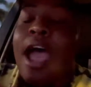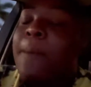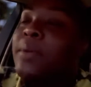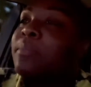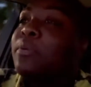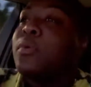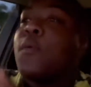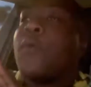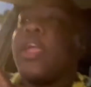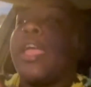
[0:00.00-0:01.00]
I'm going to be
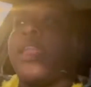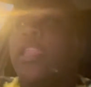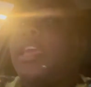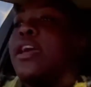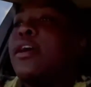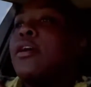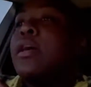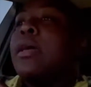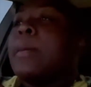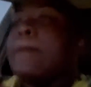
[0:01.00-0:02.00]
recording
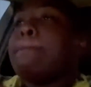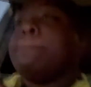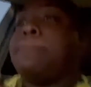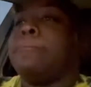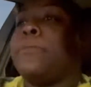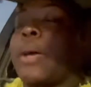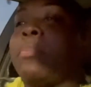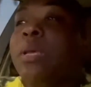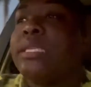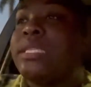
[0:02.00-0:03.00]
my
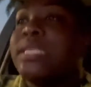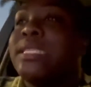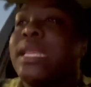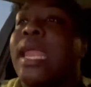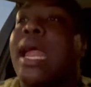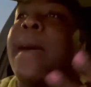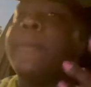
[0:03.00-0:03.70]
business and I'm